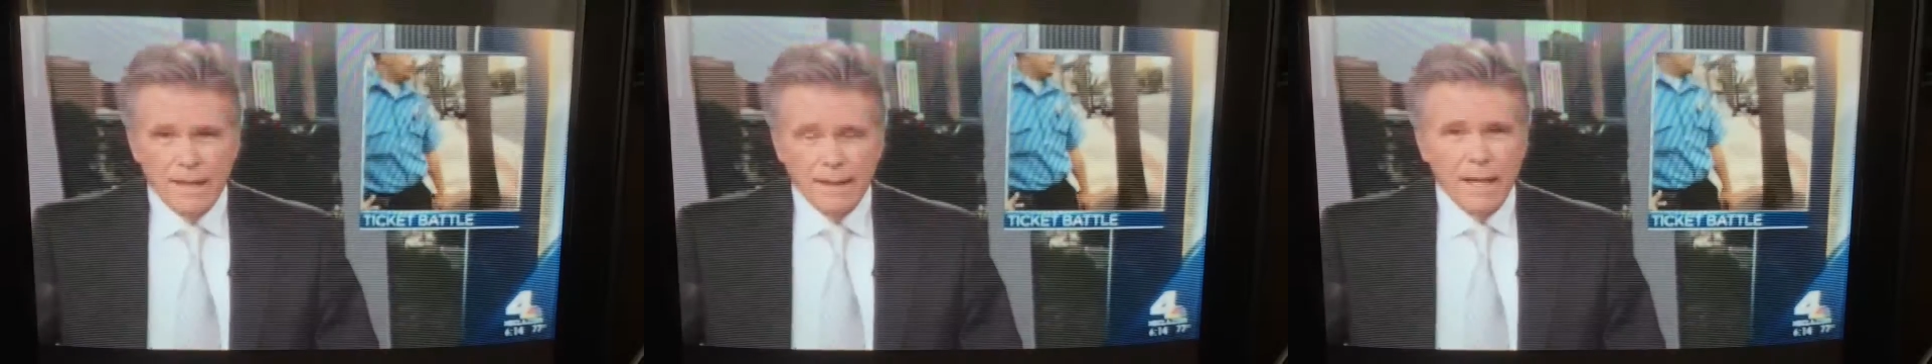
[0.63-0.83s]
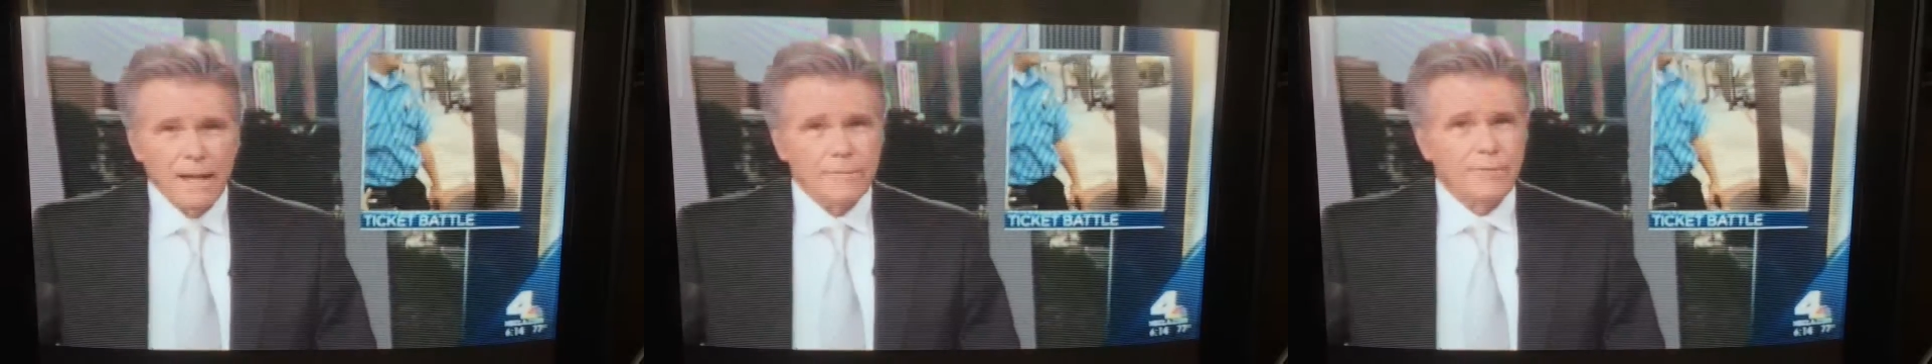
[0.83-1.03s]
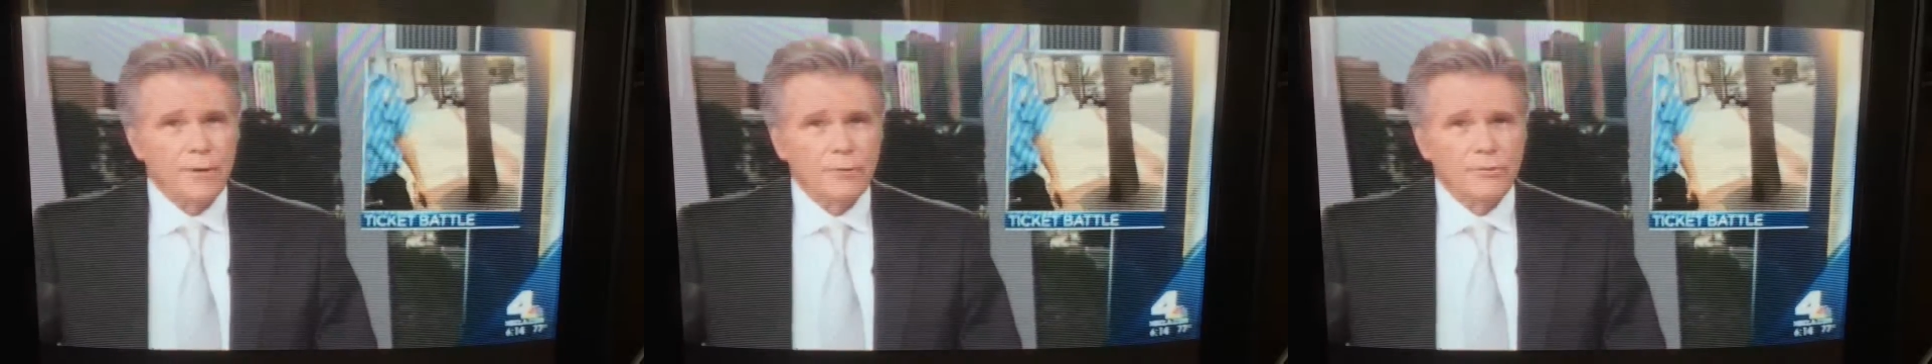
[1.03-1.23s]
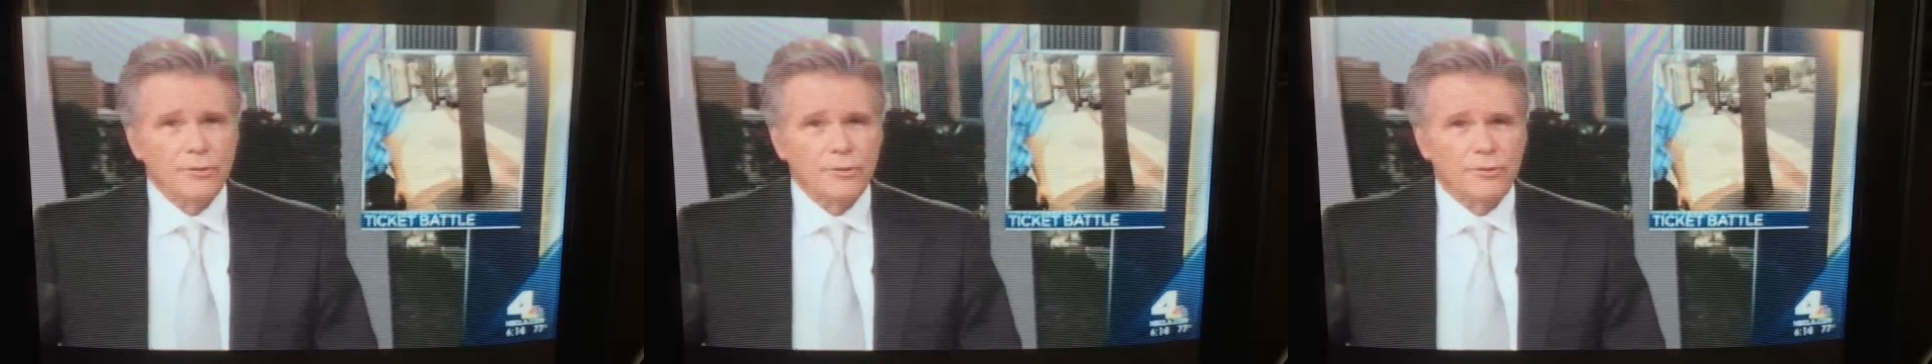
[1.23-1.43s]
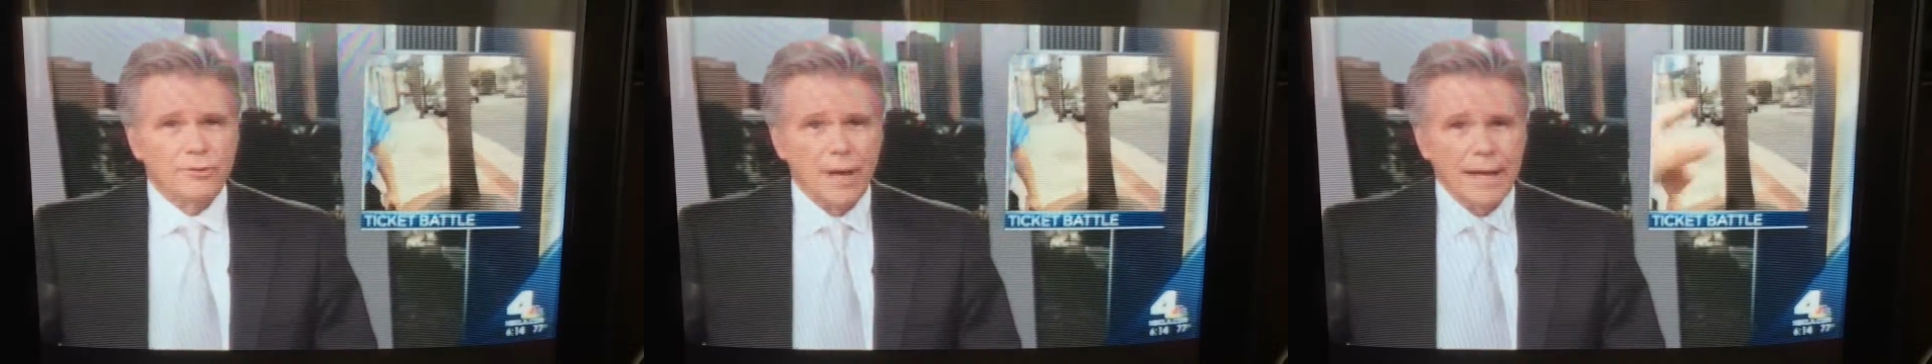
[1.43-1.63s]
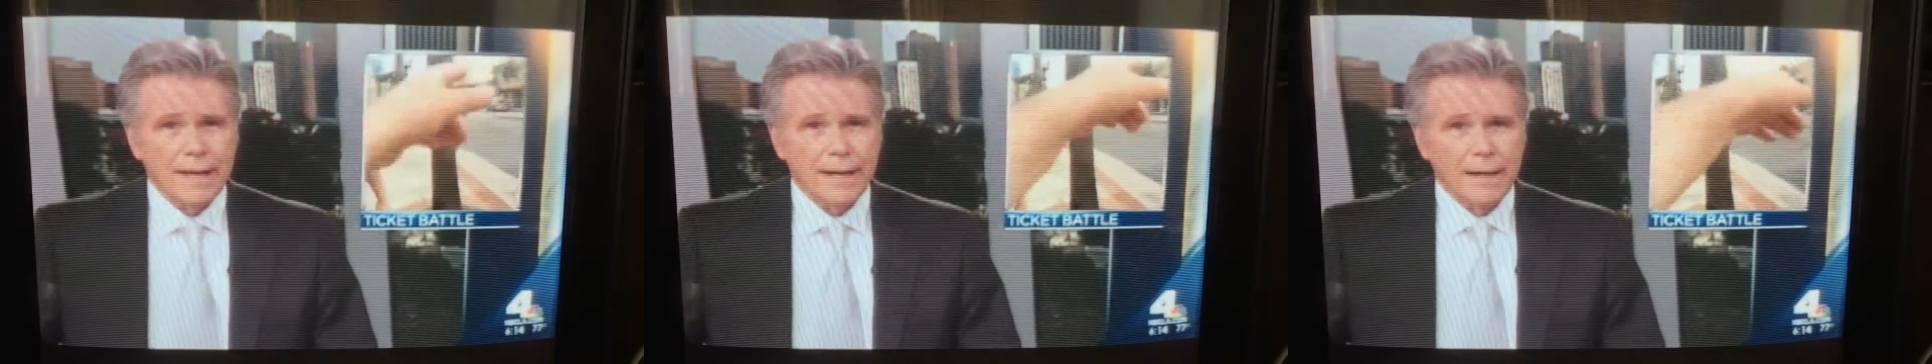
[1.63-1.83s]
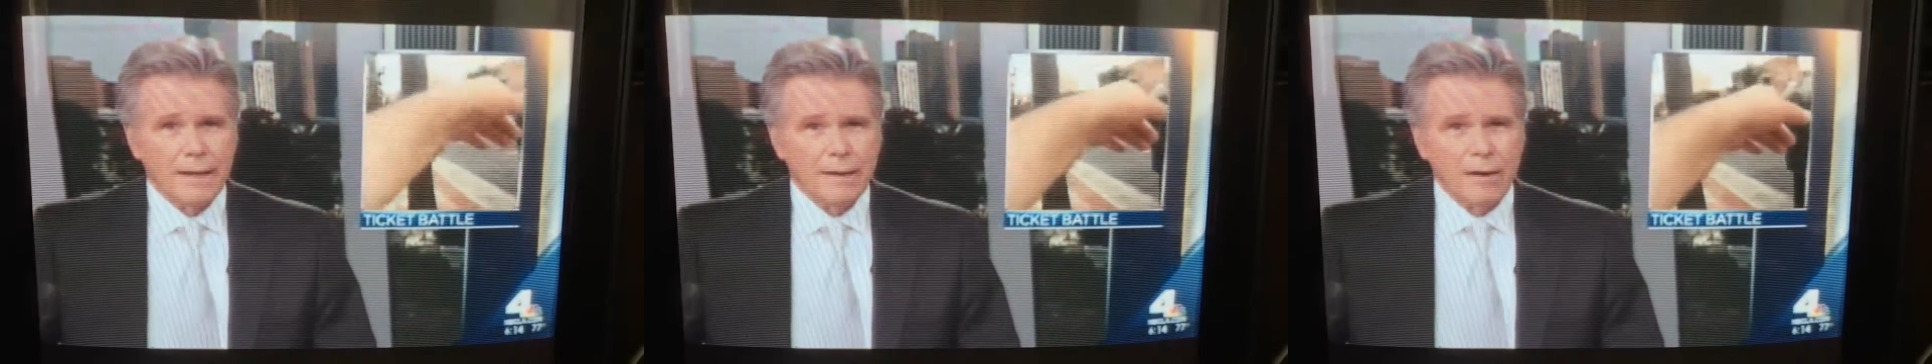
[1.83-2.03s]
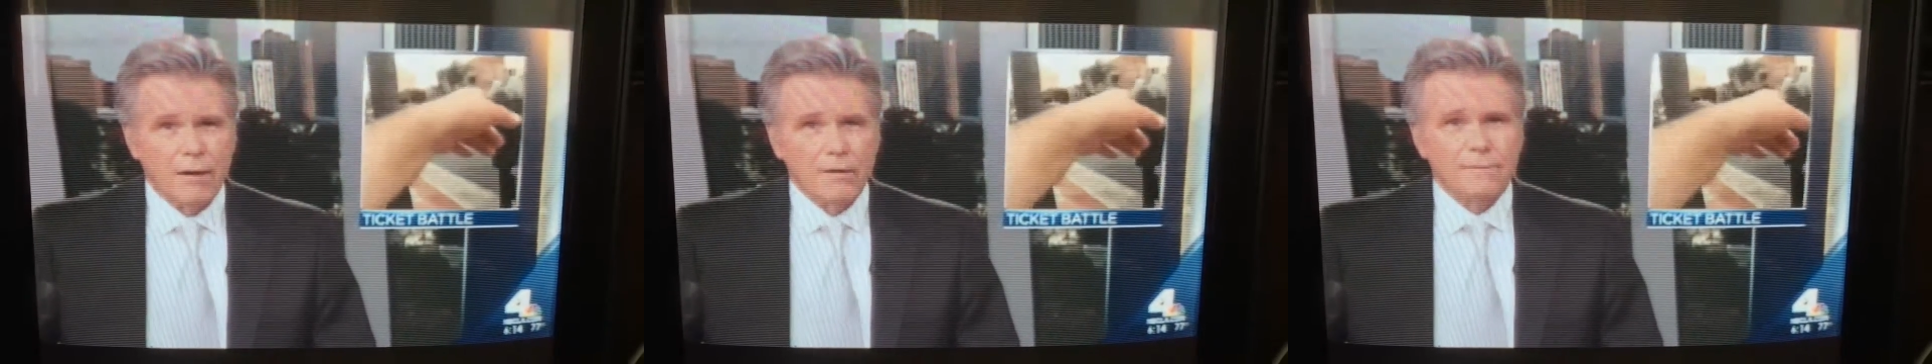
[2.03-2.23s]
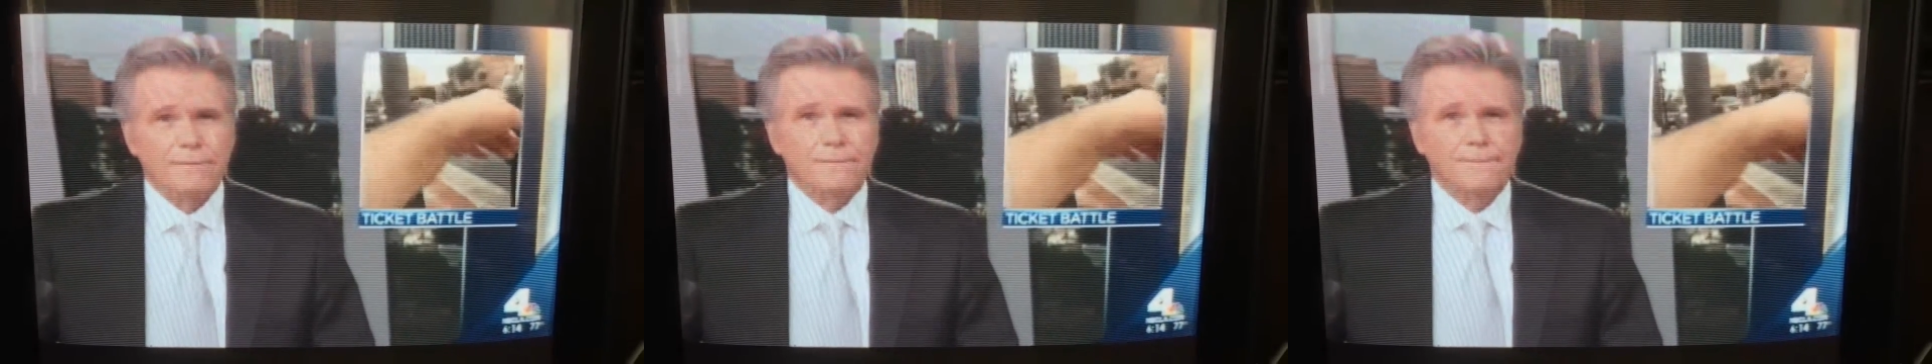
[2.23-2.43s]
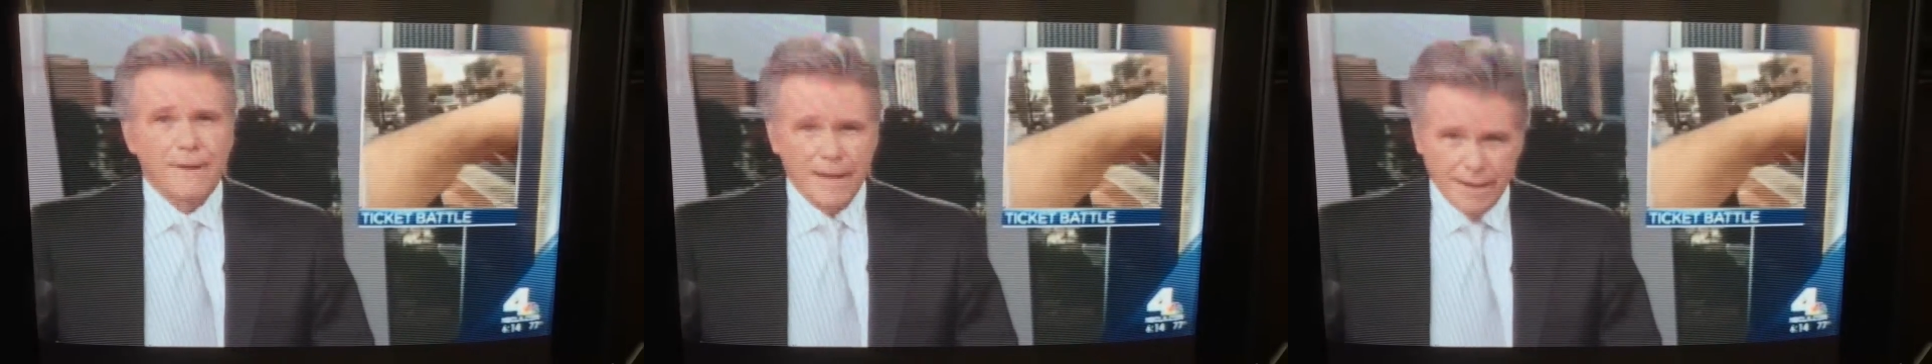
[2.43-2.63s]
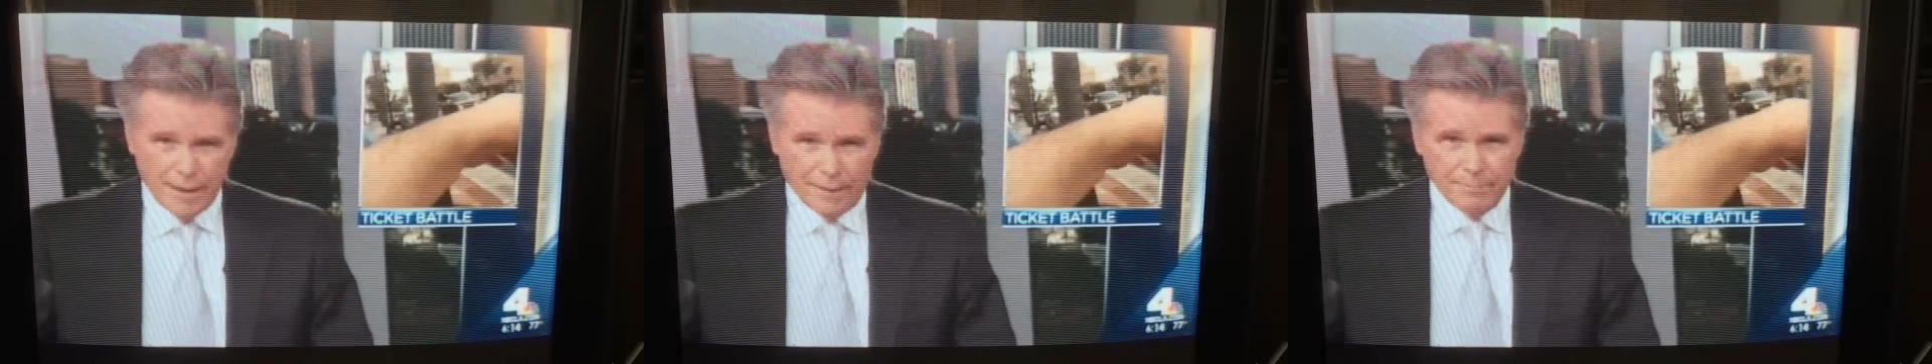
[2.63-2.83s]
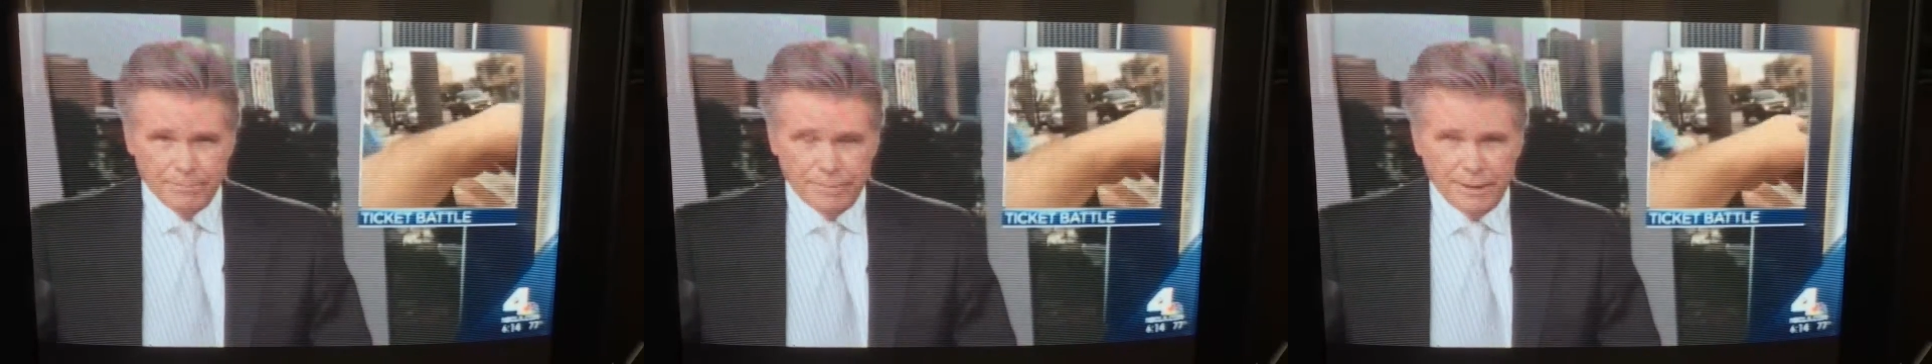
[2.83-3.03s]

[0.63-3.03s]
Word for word: A lot of folks in Santa Ana are fed up.